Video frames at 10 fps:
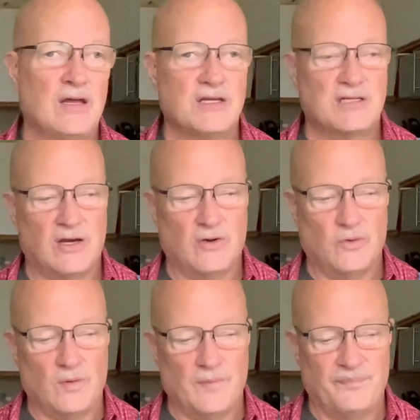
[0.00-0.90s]

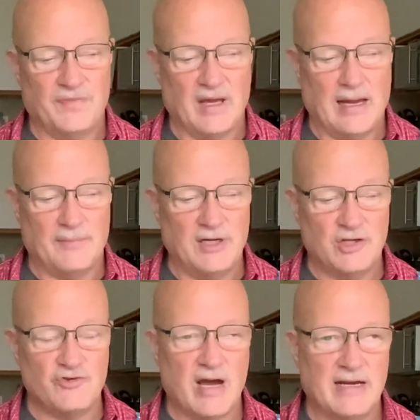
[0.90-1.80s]
So I'm going to
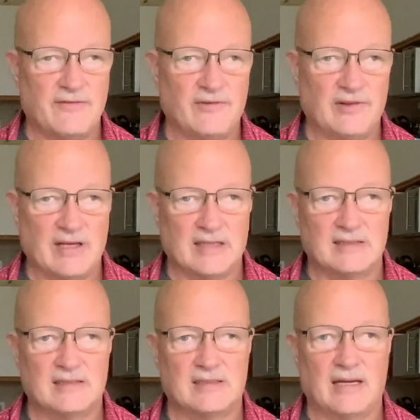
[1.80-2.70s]
try different
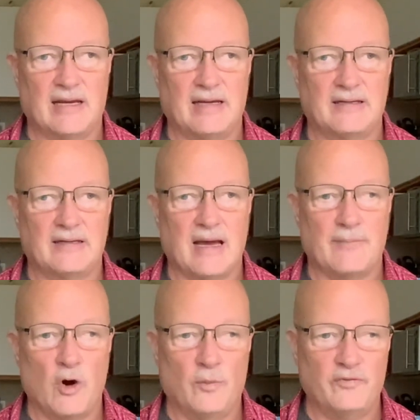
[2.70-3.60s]
things and I'm
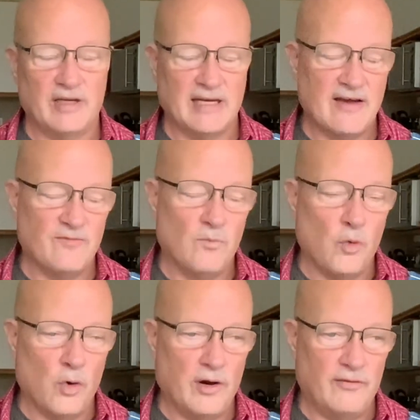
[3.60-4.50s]
hopefully going to have
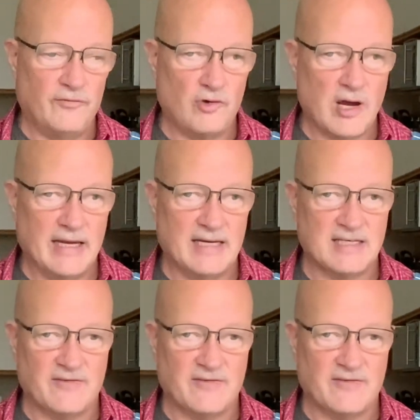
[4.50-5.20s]
more varieties